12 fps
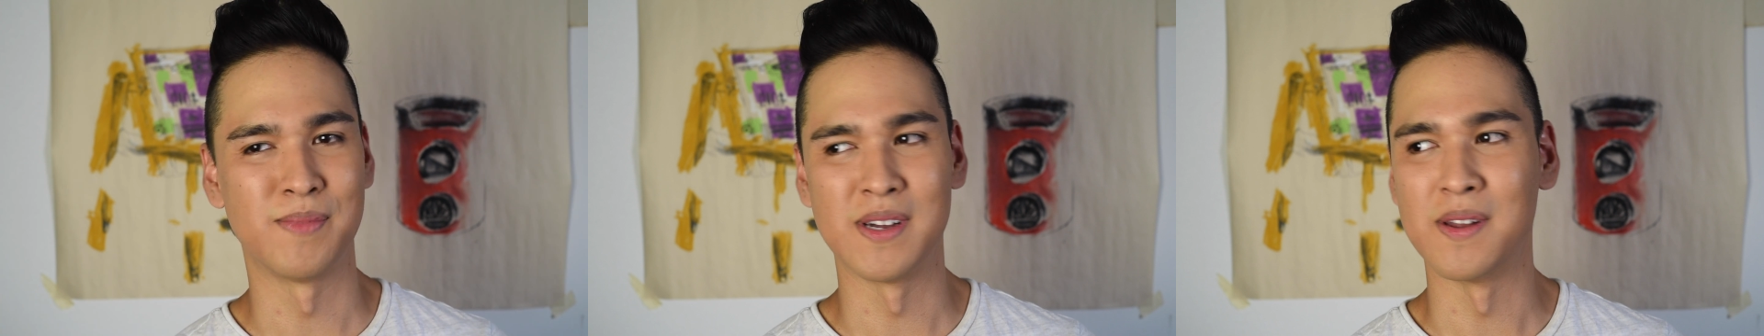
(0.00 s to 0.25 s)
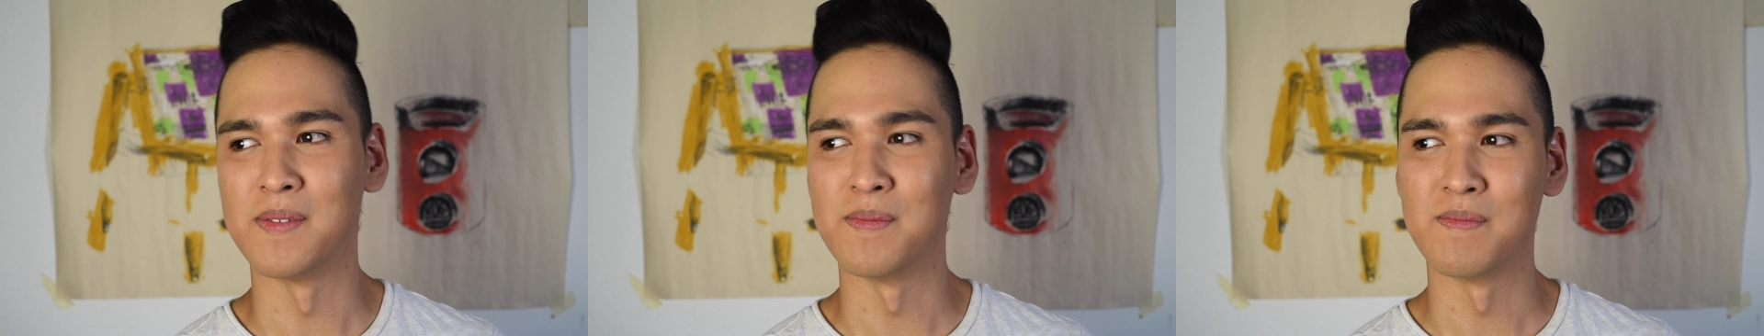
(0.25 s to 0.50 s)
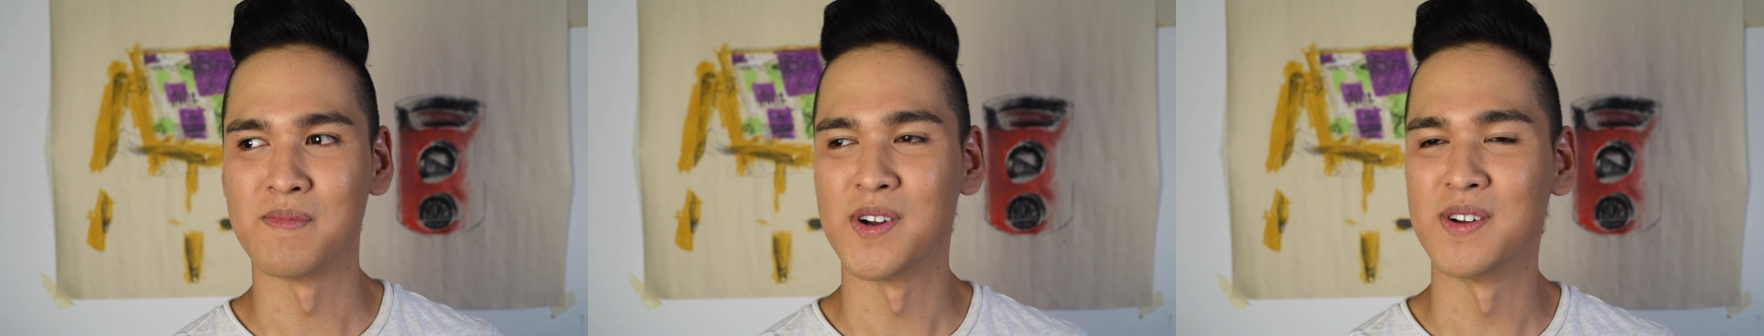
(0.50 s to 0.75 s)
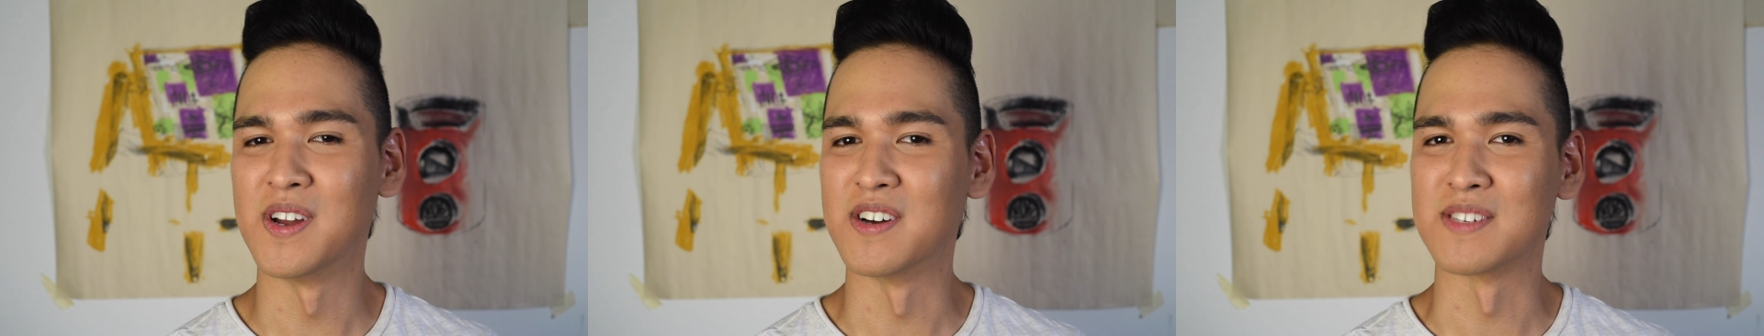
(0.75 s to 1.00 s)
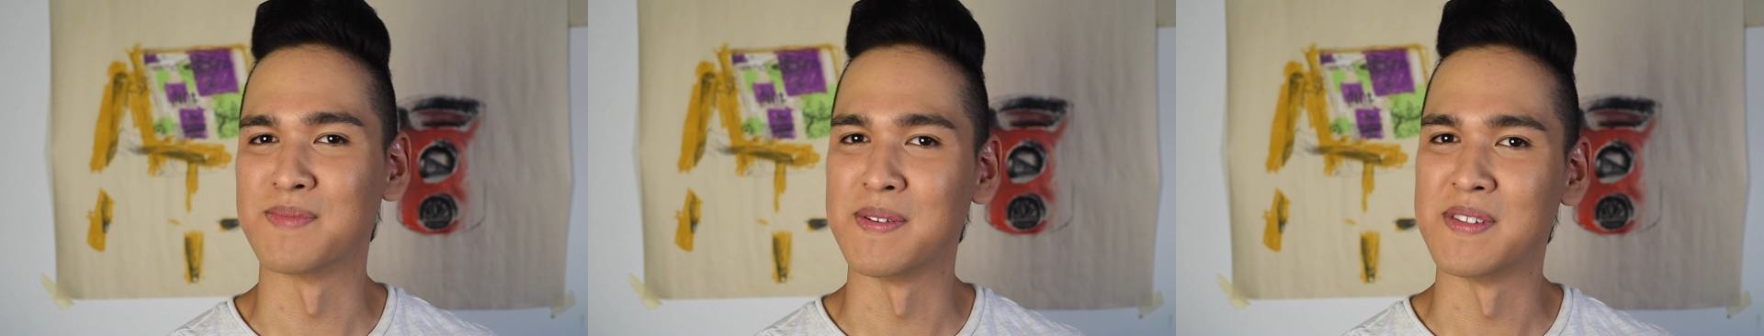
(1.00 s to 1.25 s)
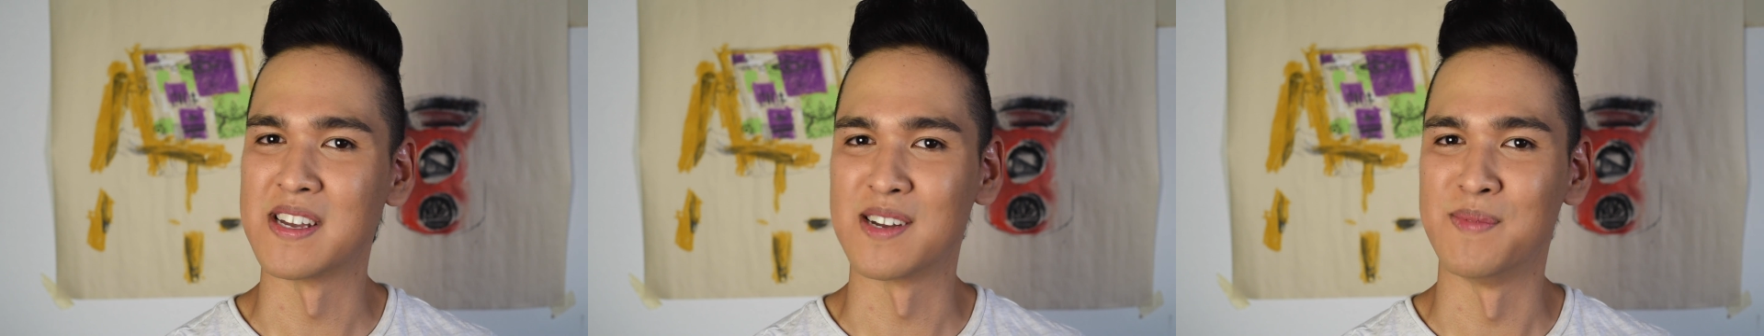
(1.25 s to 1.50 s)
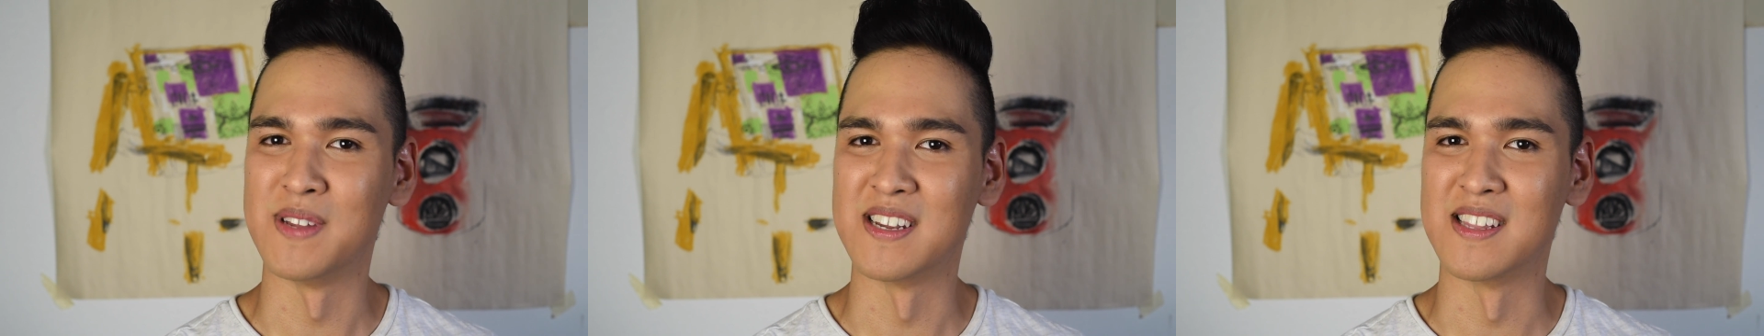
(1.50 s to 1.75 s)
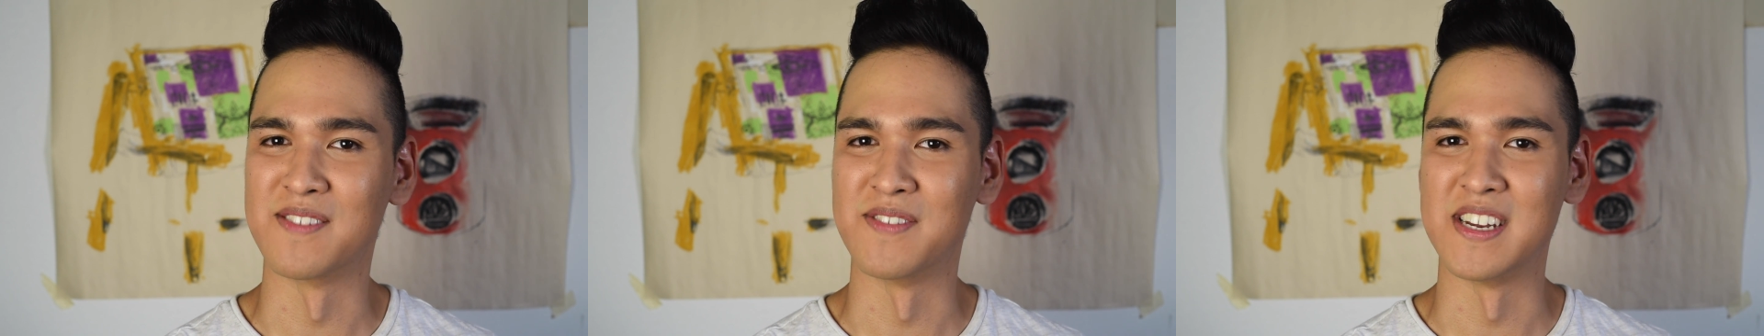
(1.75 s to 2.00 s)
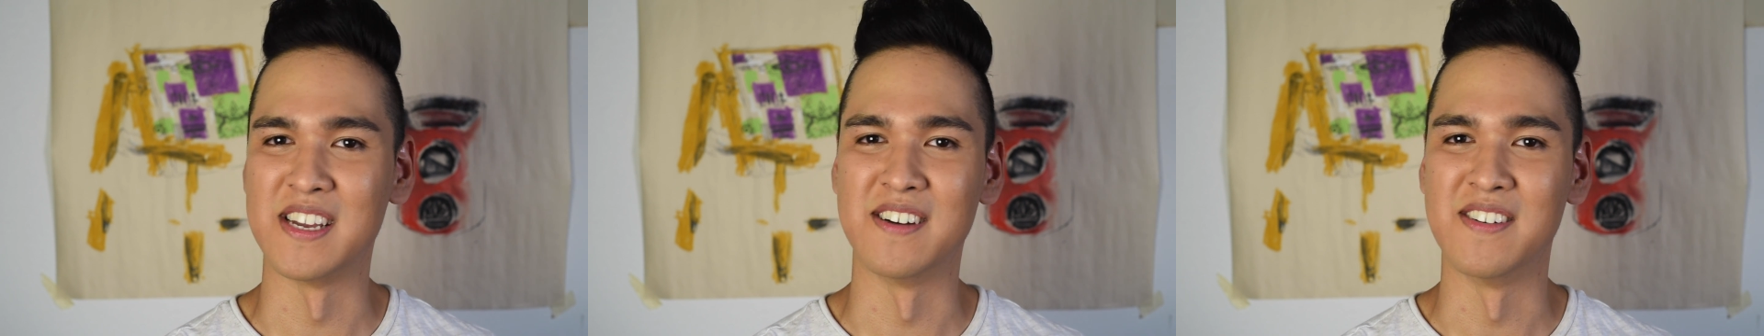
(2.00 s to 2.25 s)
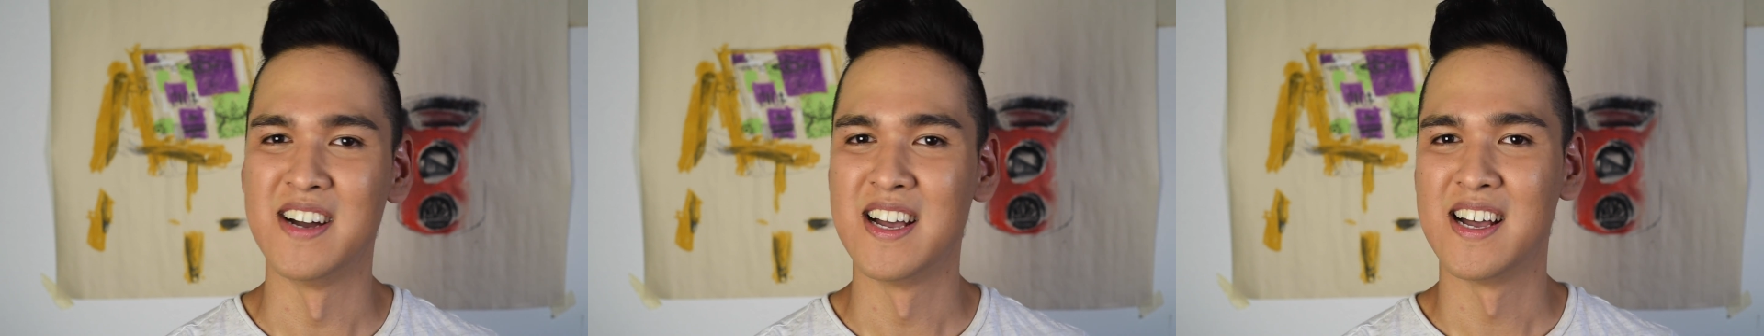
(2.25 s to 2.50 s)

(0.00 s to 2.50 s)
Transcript: but who knows, maybe there could be another video.